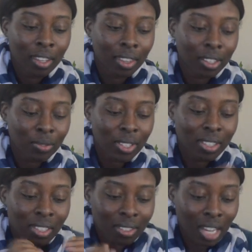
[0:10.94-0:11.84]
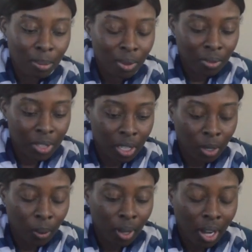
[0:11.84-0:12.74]
That if it's this type of
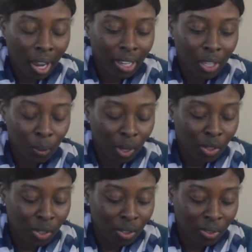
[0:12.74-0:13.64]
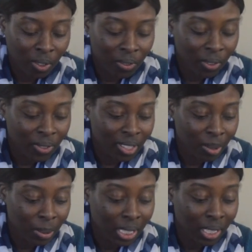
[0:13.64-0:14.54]
video, I can watch it for
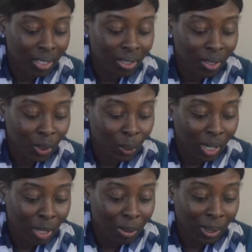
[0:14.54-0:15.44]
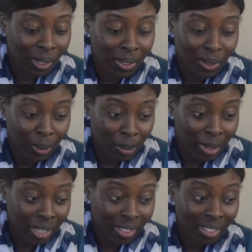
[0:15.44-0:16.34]
15 minutes, 20 minutes, 30
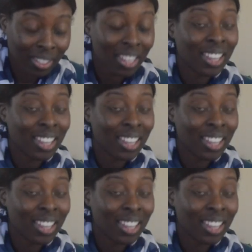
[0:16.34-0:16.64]
minutes,